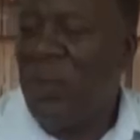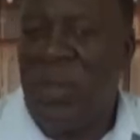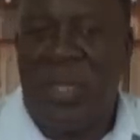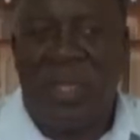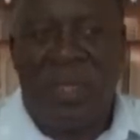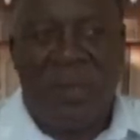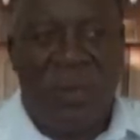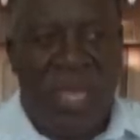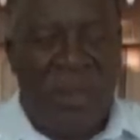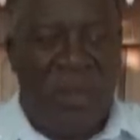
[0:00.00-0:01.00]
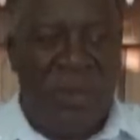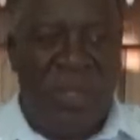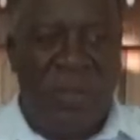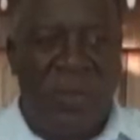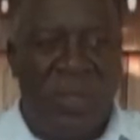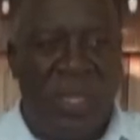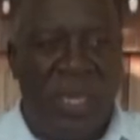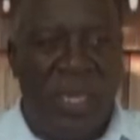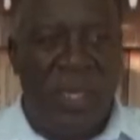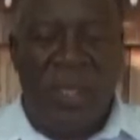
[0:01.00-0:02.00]
I went right down into
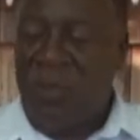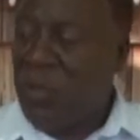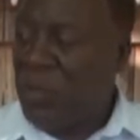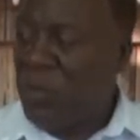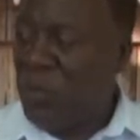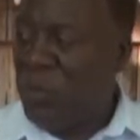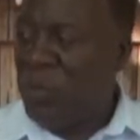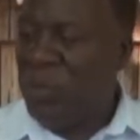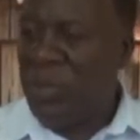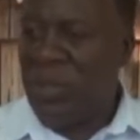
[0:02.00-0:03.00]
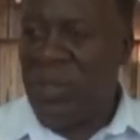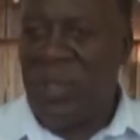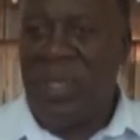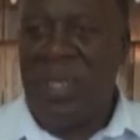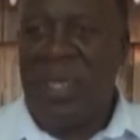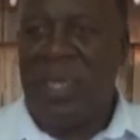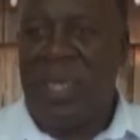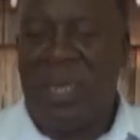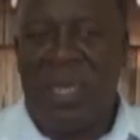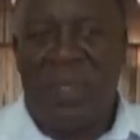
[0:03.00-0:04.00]
the conference room
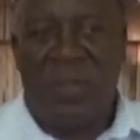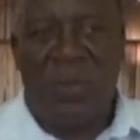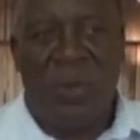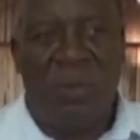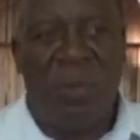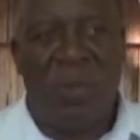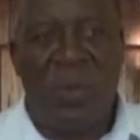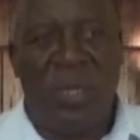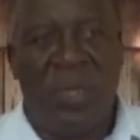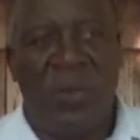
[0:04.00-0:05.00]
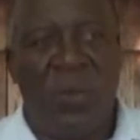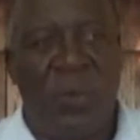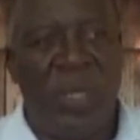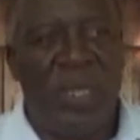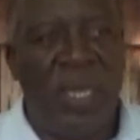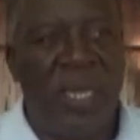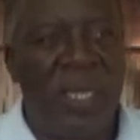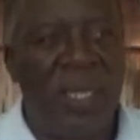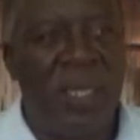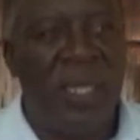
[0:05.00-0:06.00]
and I stood between the doorway
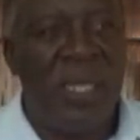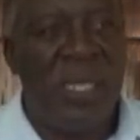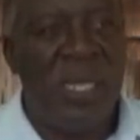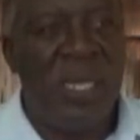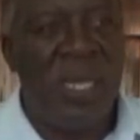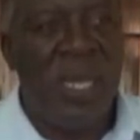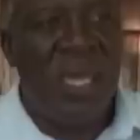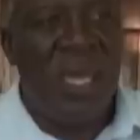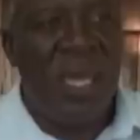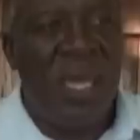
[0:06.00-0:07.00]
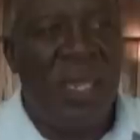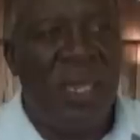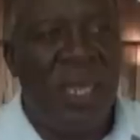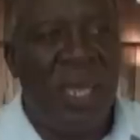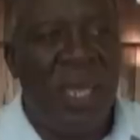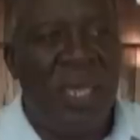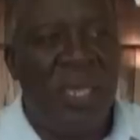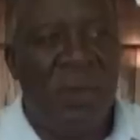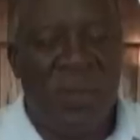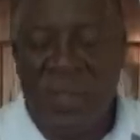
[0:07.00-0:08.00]
there. And uh,
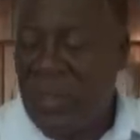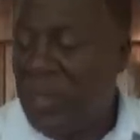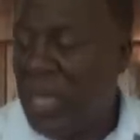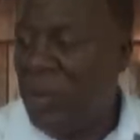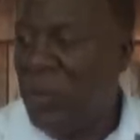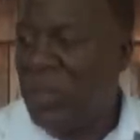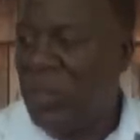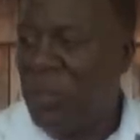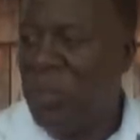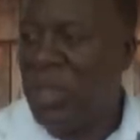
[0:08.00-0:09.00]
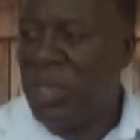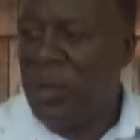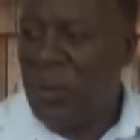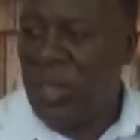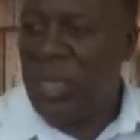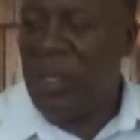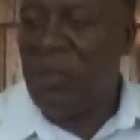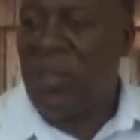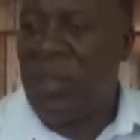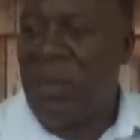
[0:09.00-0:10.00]
he was inside with somebody looking
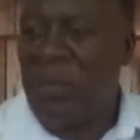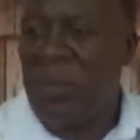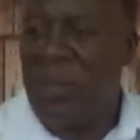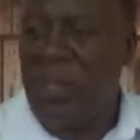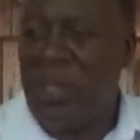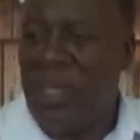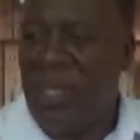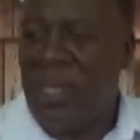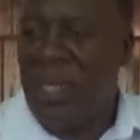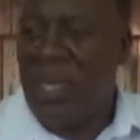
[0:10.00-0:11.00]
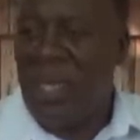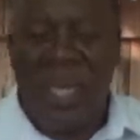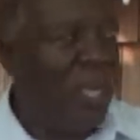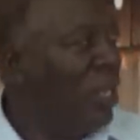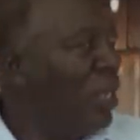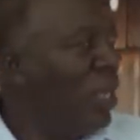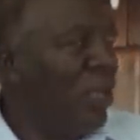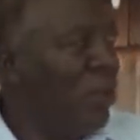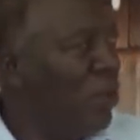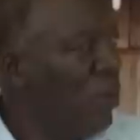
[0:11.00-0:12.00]
after them. And
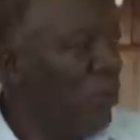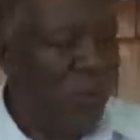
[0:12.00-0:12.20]
uh,